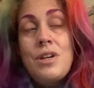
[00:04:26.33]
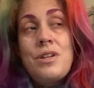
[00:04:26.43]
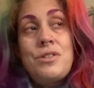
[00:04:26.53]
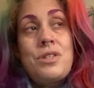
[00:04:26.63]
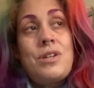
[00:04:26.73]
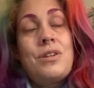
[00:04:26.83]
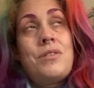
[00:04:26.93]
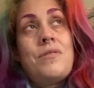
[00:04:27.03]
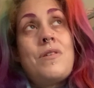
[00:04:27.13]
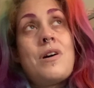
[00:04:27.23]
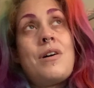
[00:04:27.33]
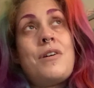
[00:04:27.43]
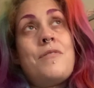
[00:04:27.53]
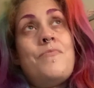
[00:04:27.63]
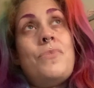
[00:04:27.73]
So
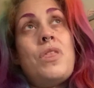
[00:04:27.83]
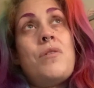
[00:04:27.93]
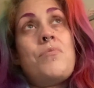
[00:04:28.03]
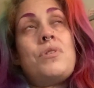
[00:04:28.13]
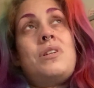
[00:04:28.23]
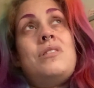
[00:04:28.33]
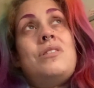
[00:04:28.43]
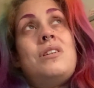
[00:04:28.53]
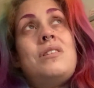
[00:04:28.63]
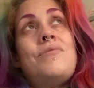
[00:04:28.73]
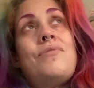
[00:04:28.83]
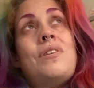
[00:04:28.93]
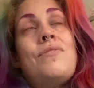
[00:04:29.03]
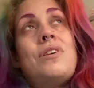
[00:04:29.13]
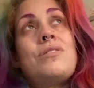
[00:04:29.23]
what I tend to do is
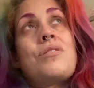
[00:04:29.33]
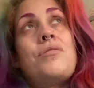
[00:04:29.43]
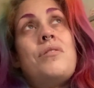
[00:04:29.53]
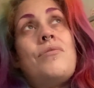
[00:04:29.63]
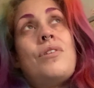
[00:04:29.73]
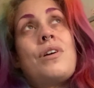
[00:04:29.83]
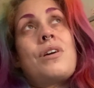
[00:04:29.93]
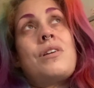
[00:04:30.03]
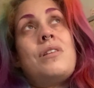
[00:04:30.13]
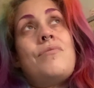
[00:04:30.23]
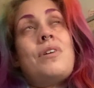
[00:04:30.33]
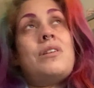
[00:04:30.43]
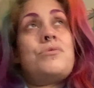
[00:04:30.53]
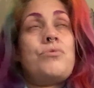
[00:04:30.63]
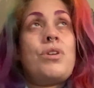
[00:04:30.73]
if there's kind of like an
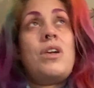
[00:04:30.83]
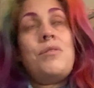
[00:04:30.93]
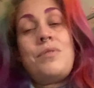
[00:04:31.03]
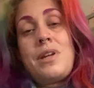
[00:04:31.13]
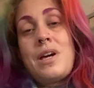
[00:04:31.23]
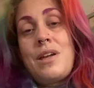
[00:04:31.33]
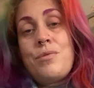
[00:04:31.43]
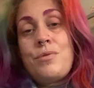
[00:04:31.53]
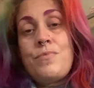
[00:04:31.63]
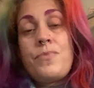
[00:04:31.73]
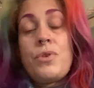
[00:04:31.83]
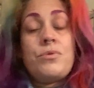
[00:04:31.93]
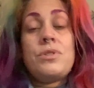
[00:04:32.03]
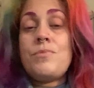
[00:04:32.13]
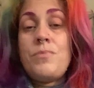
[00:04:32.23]
event or a Q&A or
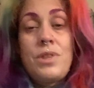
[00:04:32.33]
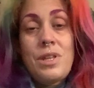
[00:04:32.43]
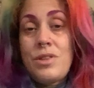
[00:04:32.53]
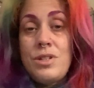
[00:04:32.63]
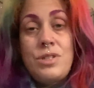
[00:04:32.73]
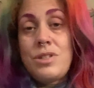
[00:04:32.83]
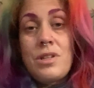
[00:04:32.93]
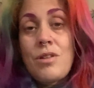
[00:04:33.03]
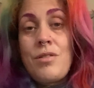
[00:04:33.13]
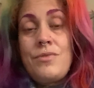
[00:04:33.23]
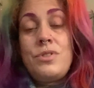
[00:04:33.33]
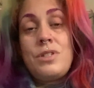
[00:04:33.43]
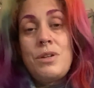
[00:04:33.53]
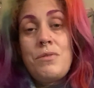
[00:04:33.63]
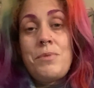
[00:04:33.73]
something that's kind of to
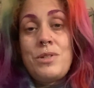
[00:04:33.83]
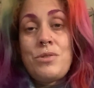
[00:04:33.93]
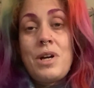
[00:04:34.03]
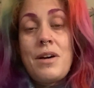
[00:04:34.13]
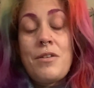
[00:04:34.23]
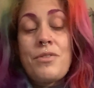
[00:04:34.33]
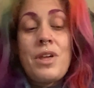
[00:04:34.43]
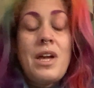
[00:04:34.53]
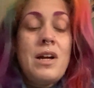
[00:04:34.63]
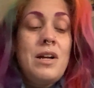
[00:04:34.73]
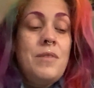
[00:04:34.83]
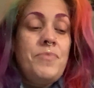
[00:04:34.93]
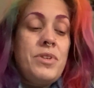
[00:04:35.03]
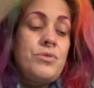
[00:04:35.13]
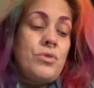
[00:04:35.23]
do with mental health,
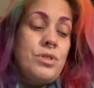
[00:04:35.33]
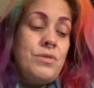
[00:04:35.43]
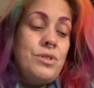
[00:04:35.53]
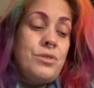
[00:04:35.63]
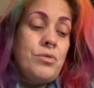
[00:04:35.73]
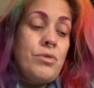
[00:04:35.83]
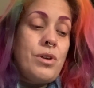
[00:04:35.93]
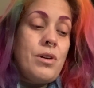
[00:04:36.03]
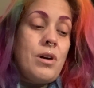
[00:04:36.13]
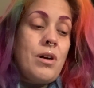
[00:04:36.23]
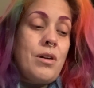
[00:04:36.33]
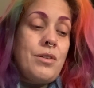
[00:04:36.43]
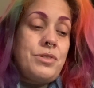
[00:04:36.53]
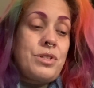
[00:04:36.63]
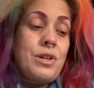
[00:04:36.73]
is trying to ensure that I
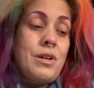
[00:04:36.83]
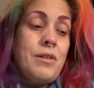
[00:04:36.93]
ask